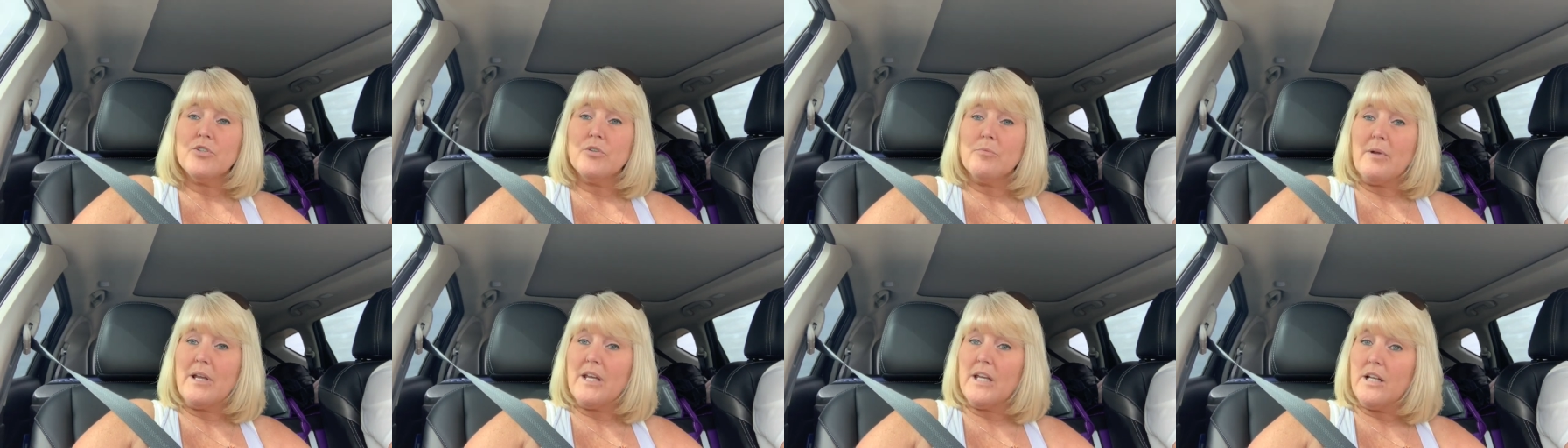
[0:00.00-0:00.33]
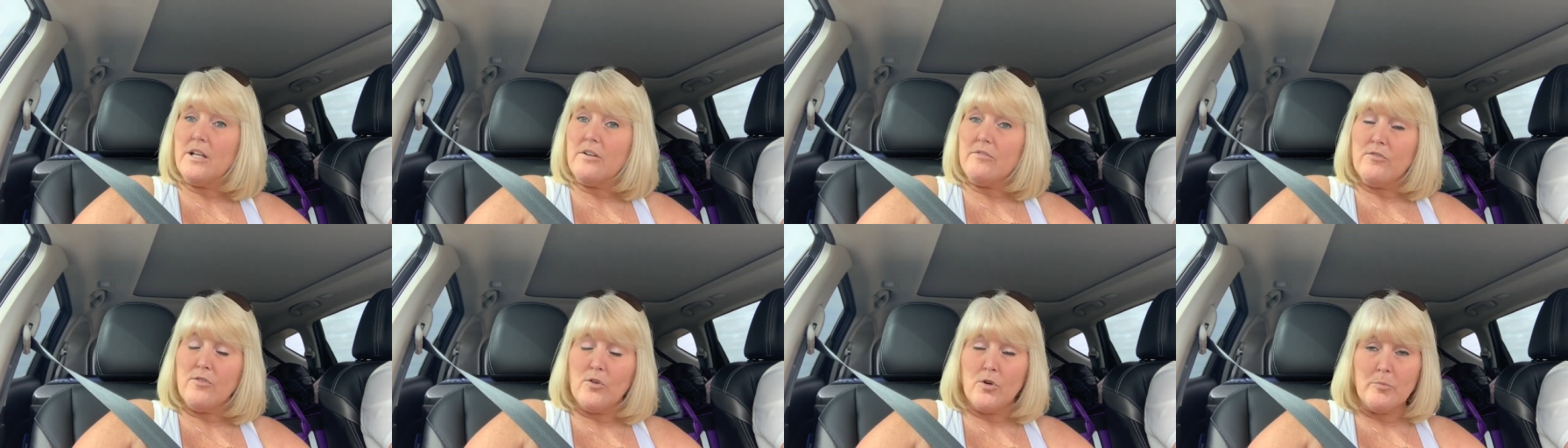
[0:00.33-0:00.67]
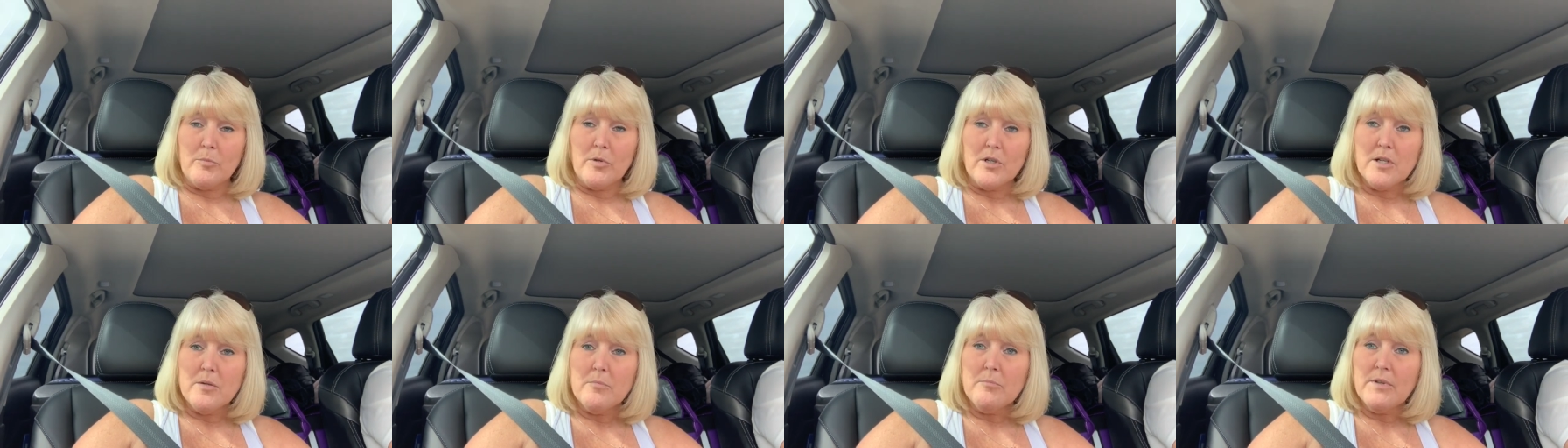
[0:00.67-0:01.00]
you're making a
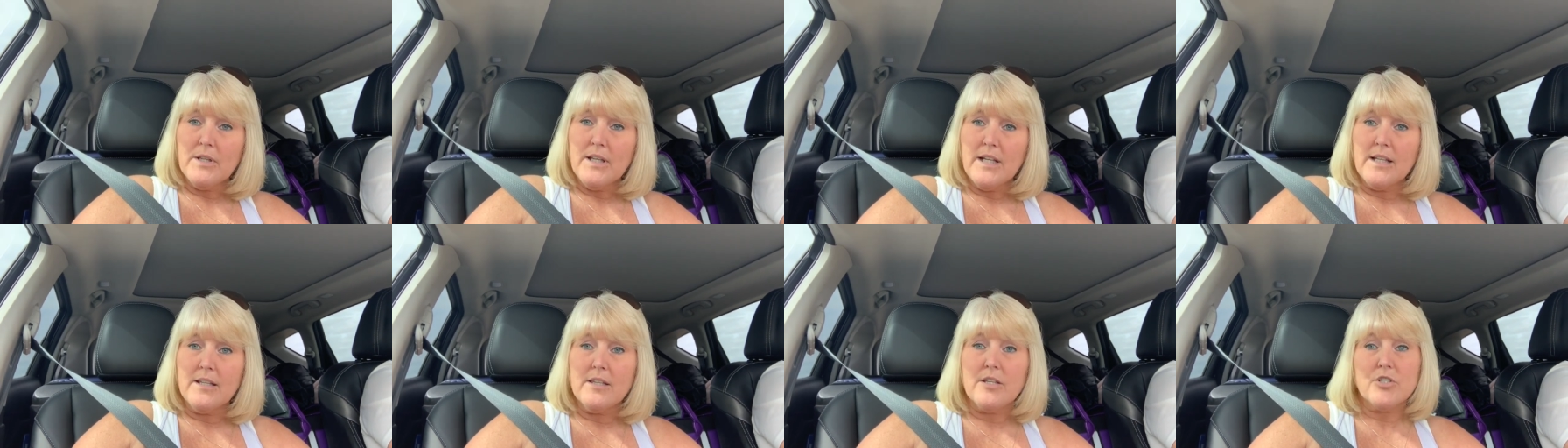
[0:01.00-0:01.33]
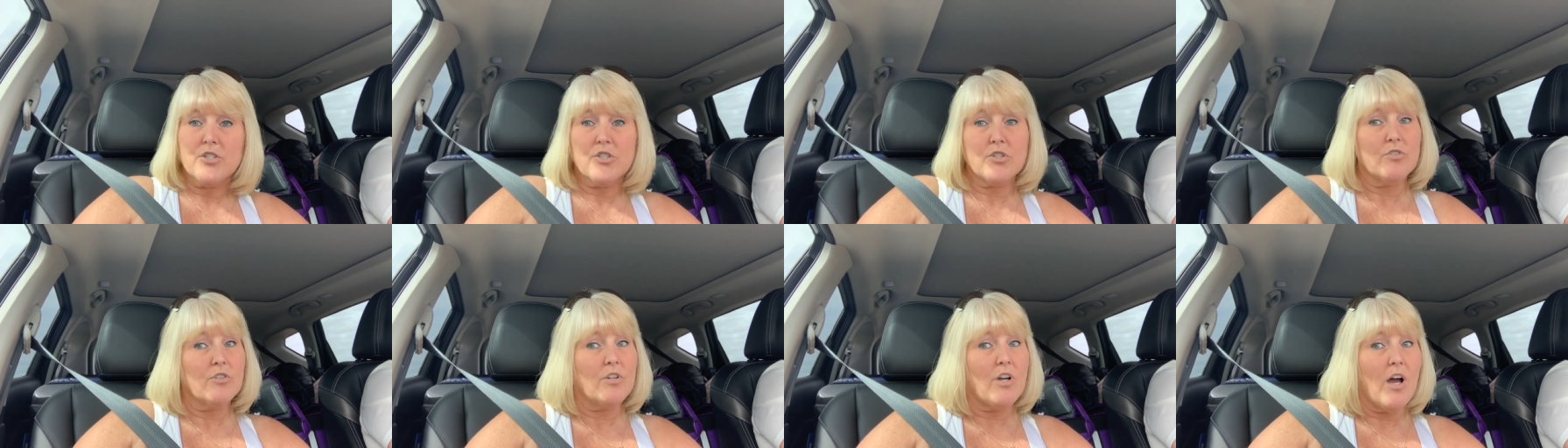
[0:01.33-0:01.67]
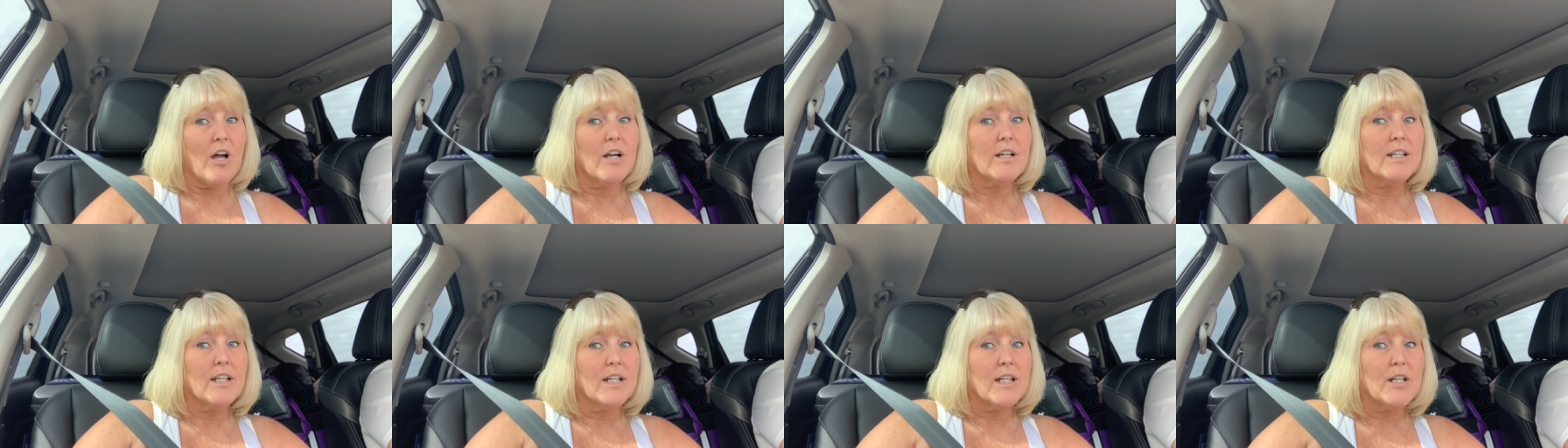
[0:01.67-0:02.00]
formal complaint that you're
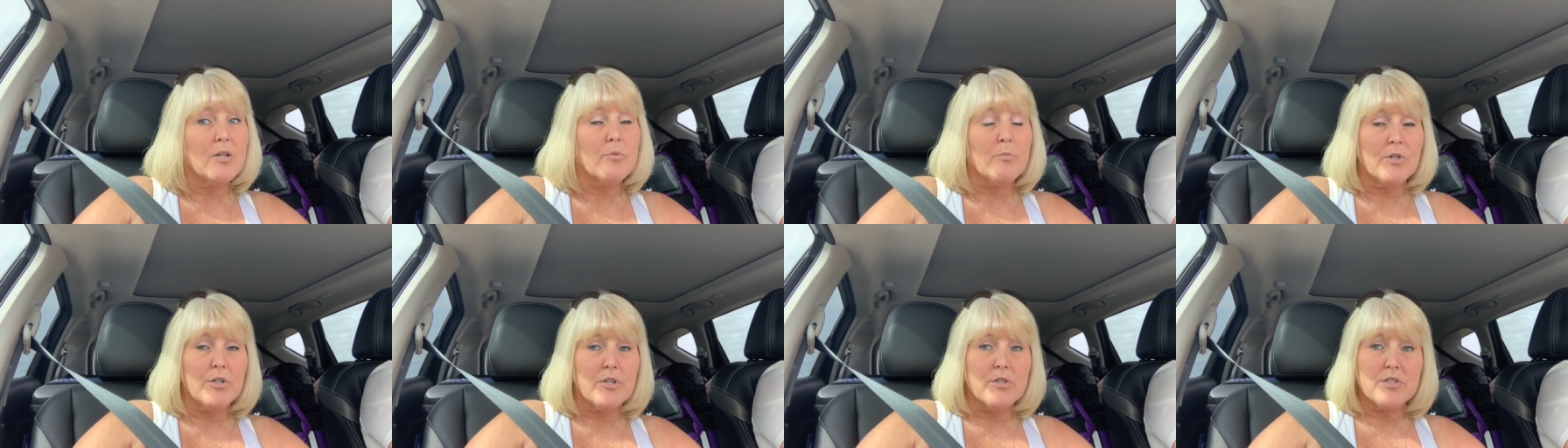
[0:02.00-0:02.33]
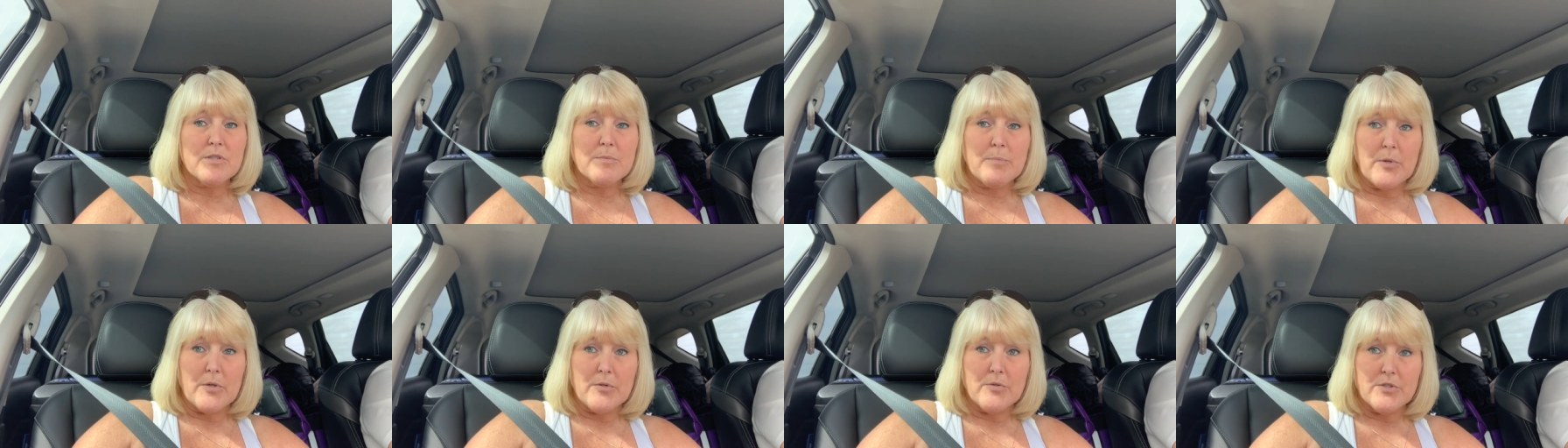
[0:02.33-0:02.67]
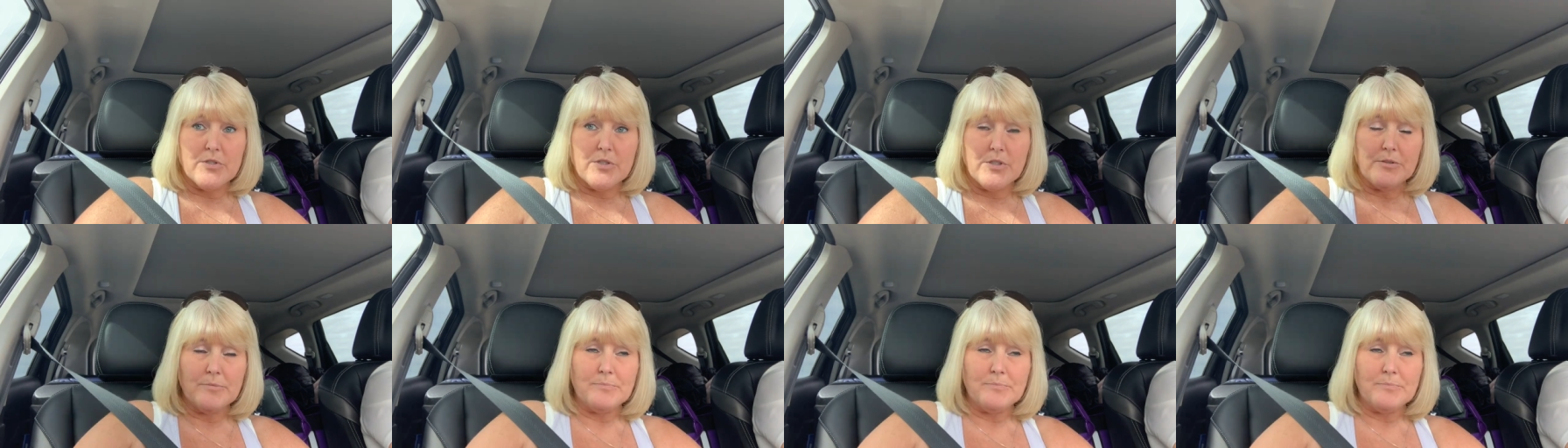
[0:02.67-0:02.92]
not getting what you're supposed to.